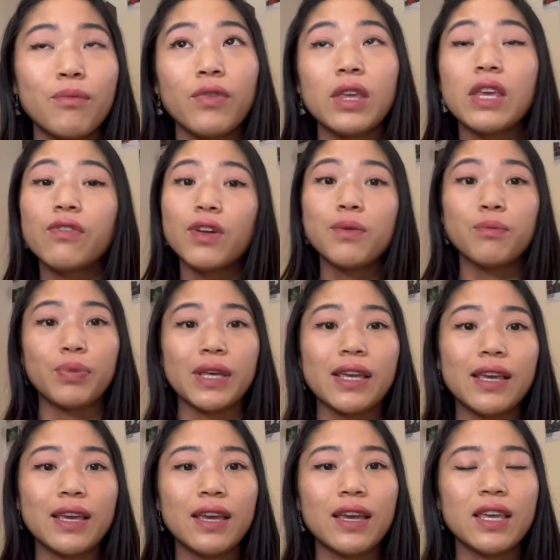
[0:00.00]
even
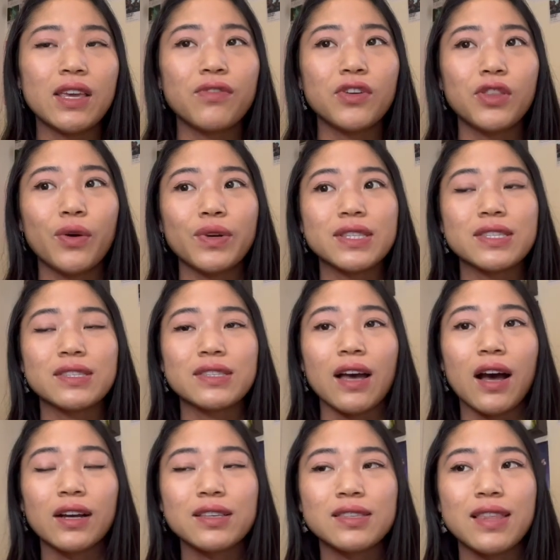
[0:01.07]
Bee, even though it
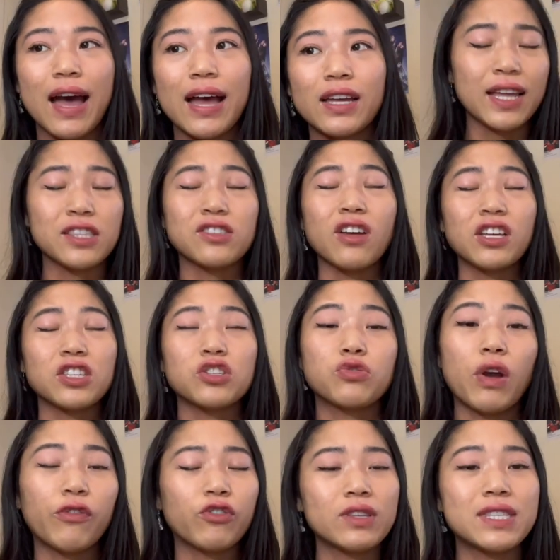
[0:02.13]
sucks that sausage
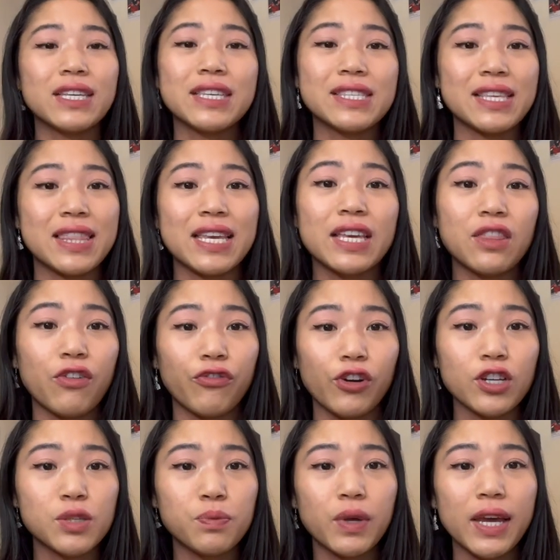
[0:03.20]
referencing is a thing in the
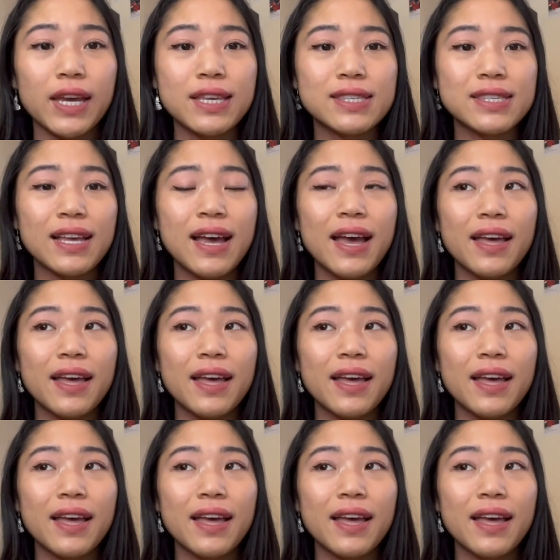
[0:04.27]
first place,